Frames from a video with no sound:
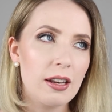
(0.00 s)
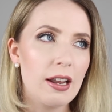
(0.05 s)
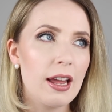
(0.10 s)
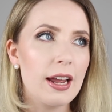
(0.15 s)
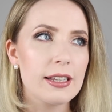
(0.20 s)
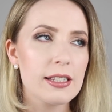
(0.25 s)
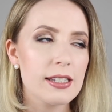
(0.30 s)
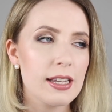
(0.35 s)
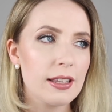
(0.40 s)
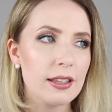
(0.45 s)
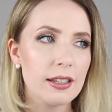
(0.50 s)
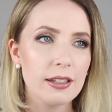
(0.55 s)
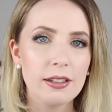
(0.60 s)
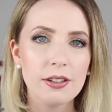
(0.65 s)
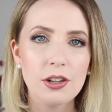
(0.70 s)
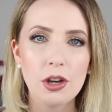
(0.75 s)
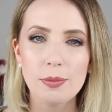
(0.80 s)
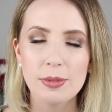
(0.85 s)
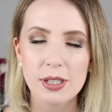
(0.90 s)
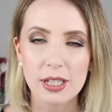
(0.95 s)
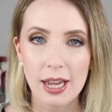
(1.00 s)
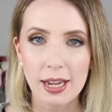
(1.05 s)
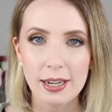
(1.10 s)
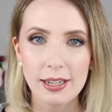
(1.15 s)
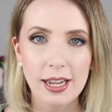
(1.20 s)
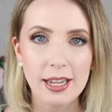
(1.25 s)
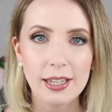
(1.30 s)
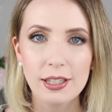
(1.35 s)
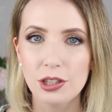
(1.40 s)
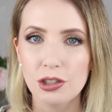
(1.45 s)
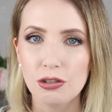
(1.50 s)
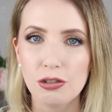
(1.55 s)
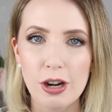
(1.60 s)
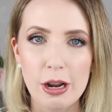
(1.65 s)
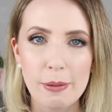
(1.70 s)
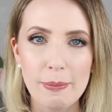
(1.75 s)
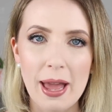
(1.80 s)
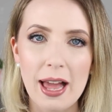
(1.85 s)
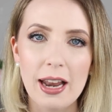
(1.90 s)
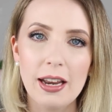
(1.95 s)
like, say the Urban Decay Naked
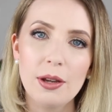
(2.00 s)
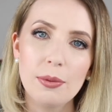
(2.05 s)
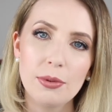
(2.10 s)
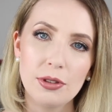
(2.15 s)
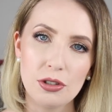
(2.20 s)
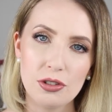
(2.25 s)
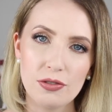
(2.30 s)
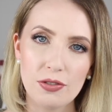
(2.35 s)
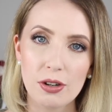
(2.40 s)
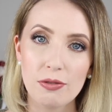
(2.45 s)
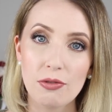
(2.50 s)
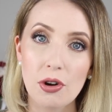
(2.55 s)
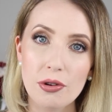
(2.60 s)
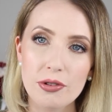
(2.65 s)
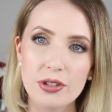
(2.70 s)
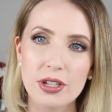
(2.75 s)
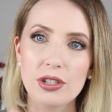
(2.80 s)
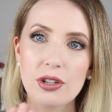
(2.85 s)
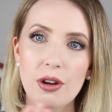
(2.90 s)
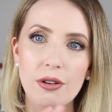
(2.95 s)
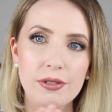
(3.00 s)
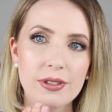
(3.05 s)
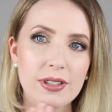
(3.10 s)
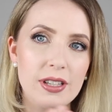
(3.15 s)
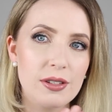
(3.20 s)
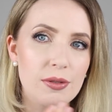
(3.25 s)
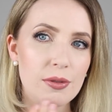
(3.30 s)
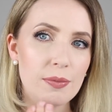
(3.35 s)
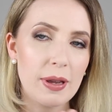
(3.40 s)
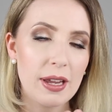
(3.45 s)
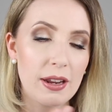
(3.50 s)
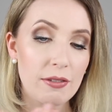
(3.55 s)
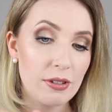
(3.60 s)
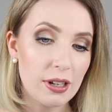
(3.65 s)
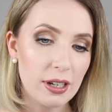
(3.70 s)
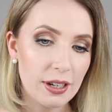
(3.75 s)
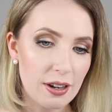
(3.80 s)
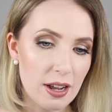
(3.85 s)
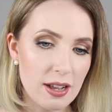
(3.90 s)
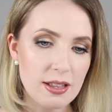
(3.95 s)
three palette with those very rosy tones, this would be a
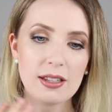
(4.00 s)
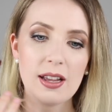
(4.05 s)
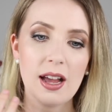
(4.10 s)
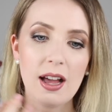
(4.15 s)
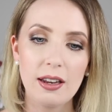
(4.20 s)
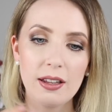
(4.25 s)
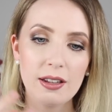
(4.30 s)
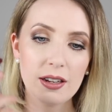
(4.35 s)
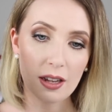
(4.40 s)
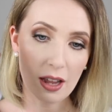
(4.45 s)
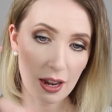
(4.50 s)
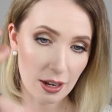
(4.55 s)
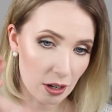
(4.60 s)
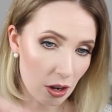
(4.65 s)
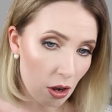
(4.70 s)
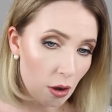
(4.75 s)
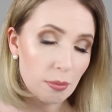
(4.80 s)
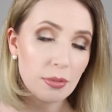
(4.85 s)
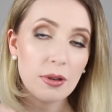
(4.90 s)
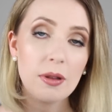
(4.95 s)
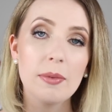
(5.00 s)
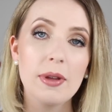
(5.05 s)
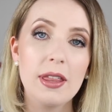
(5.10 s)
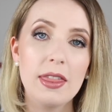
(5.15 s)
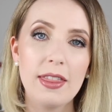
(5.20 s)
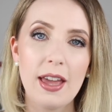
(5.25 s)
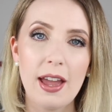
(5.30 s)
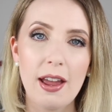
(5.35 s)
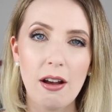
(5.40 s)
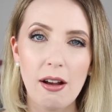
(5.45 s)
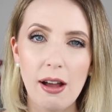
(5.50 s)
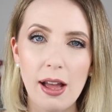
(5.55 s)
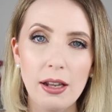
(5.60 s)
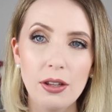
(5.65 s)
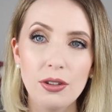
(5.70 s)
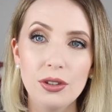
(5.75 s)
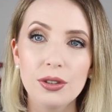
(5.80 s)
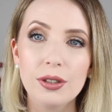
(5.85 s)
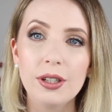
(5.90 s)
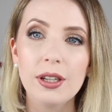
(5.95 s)
really nice color to kind of complement that eye
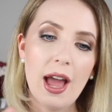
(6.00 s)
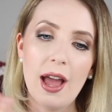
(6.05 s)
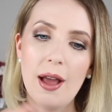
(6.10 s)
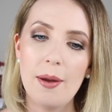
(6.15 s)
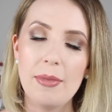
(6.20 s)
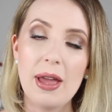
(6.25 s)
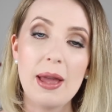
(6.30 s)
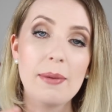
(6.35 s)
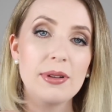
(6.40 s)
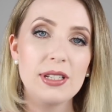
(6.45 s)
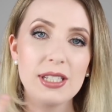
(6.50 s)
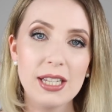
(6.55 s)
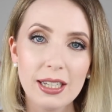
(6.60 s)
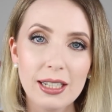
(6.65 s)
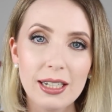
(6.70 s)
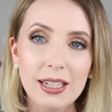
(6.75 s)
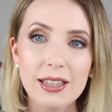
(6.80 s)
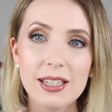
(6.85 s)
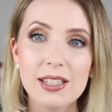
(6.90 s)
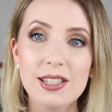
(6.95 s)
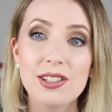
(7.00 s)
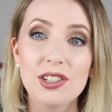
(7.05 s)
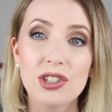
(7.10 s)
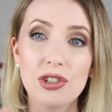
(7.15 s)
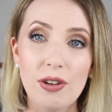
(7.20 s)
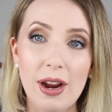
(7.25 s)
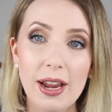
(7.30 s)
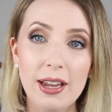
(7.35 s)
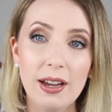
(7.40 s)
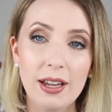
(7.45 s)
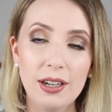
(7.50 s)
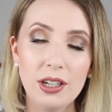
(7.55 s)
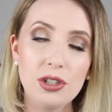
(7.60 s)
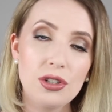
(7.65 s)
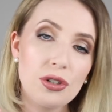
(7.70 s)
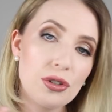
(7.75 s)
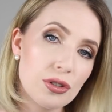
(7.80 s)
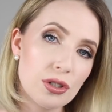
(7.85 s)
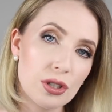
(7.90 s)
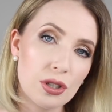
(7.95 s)
look. Um, and particularly, this is a great kind of
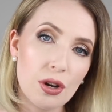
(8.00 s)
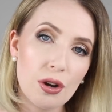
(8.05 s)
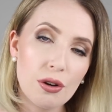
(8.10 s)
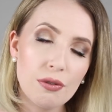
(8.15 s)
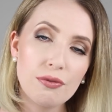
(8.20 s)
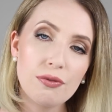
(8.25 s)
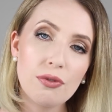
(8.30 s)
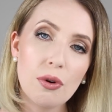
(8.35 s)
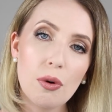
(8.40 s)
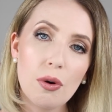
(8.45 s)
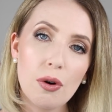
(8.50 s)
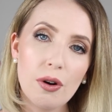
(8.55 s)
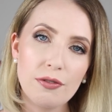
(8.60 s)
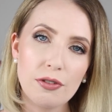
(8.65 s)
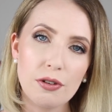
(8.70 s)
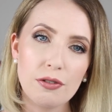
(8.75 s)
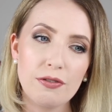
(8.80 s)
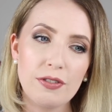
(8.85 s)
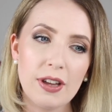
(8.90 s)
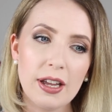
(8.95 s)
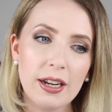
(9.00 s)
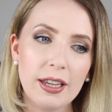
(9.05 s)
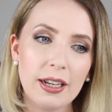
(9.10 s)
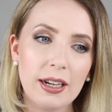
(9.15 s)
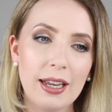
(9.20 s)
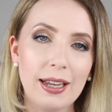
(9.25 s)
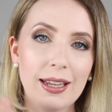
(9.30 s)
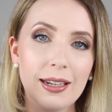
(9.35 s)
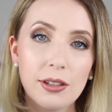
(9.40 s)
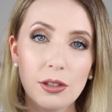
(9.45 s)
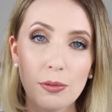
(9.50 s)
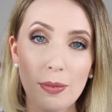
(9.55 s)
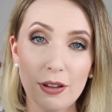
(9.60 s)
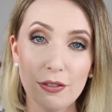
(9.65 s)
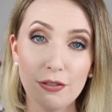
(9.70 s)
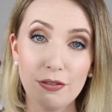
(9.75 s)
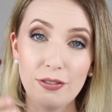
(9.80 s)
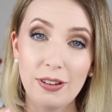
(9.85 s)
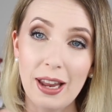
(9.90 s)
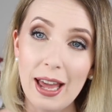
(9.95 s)
nude to go for if you're feeling like a little
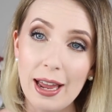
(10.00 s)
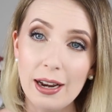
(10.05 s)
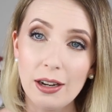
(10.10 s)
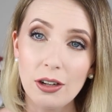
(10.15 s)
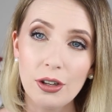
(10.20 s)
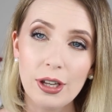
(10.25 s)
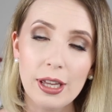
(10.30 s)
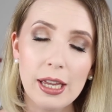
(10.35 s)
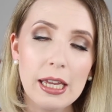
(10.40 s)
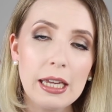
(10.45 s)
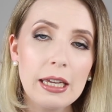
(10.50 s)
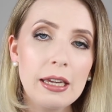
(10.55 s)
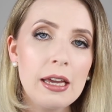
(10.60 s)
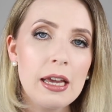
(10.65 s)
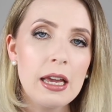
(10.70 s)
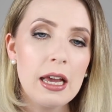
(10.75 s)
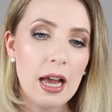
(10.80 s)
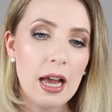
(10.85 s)
bit flat looking.